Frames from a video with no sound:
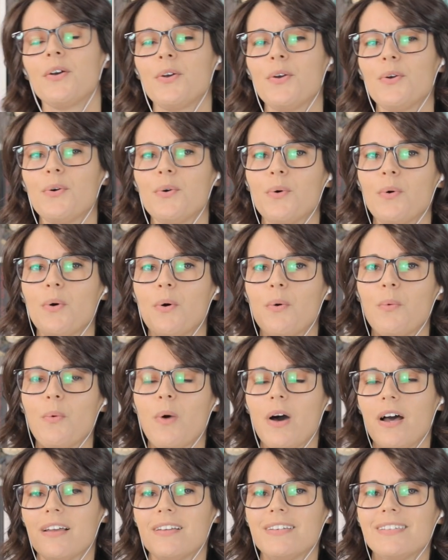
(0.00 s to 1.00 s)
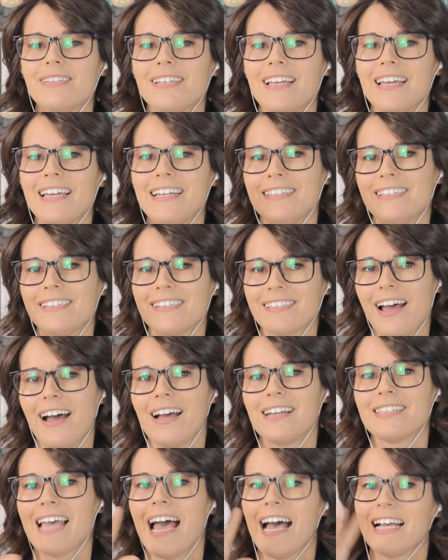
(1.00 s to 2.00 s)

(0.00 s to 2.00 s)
who was in disguise